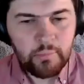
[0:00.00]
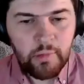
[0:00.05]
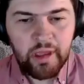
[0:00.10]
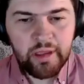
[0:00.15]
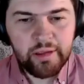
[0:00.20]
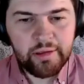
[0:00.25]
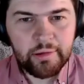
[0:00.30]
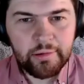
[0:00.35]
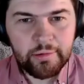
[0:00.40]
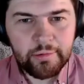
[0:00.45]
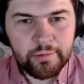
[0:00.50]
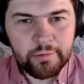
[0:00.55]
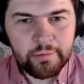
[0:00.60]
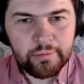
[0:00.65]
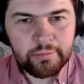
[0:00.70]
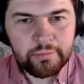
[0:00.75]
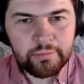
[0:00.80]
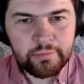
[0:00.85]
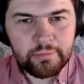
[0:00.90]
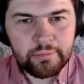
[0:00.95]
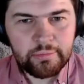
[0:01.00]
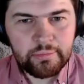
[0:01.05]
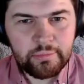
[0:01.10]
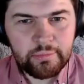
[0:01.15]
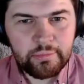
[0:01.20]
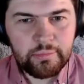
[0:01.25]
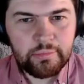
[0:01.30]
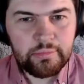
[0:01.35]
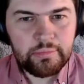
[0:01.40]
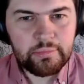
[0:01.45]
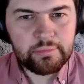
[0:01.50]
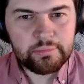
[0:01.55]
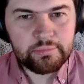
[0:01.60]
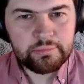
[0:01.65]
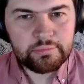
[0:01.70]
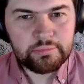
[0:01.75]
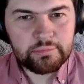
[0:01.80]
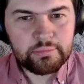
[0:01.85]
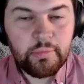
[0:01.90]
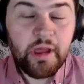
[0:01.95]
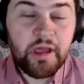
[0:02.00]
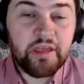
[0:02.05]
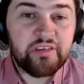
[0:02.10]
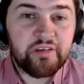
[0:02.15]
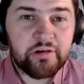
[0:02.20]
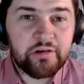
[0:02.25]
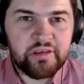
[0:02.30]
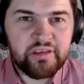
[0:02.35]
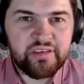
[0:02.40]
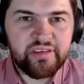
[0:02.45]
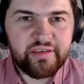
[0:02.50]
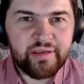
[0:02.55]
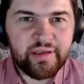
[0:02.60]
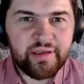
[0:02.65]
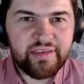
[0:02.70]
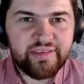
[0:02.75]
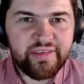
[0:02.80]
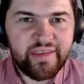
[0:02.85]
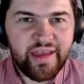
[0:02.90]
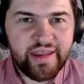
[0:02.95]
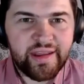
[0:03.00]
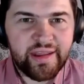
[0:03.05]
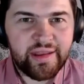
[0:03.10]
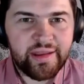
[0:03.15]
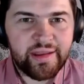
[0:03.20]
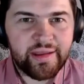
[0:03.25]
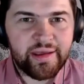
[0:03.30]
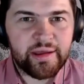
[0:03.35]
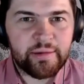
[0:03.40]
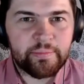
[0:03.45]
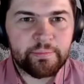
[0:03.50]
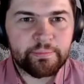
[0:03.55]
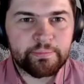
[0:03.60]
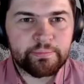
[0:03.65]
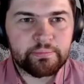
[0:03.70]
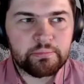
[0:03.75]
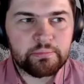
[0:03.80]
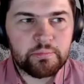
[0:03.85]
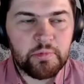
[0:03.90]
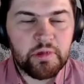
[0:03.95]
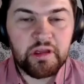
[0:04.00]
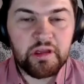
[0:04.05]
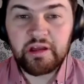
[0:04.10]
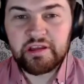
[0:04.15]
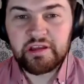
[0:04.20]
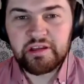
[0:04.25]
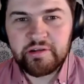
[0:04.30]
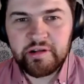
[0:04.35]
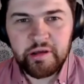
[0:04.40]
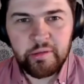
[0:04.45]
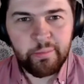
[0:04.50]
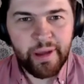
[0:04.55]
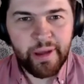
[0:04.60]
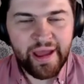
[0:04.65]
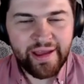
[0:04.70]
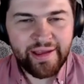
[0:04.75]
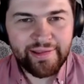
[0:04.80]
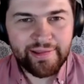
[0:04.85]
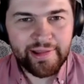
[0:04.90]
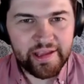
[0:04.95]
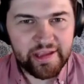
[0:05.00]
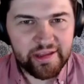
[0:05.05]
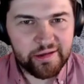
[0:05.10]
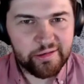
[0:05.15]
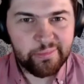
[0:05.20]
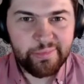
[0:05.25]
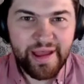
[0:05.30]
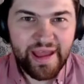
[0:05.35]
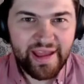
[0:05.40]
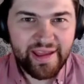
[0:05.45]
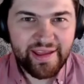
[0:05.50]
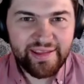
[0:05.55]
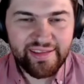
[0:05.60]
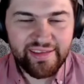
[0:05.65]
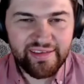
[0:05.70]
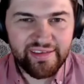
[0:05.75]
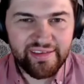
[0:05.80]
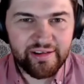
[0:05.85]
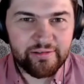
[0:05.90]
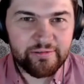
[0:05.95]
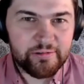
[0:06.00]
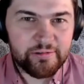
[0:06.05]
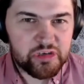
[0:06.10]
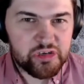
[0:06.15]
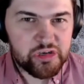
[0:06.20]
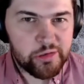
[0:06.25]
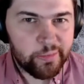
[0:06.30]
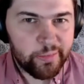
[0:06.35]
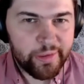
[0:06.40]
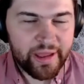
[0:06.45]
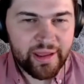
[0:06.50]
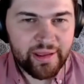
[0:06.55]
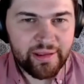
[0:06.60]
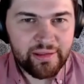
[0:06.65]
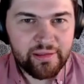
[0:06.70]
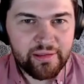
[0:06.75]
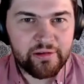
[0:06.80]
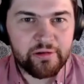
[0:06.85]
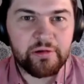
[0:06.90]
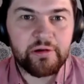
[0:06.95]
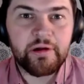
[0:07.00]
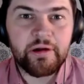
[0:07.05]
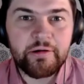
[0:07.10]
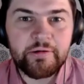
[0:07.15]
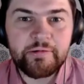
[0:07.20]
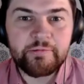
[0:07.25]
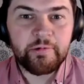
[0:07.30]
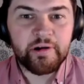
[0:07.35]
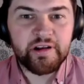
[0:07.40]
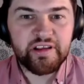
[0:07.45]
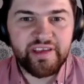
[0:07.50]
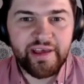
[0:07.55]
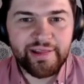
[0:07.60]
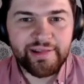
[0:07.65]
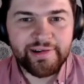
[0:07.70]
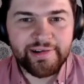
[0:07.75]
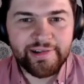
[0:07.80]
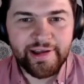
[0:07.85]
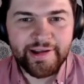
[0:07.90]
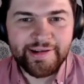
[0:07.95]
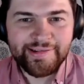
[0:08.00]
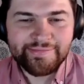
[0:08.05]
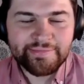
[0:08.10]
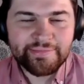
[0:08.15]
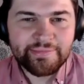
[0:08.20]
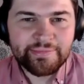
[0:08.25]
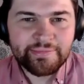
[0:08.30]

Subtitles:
So yeah, go ahead. So is that in are you in a band, like in a band? Is it a worship band, or what does that look like?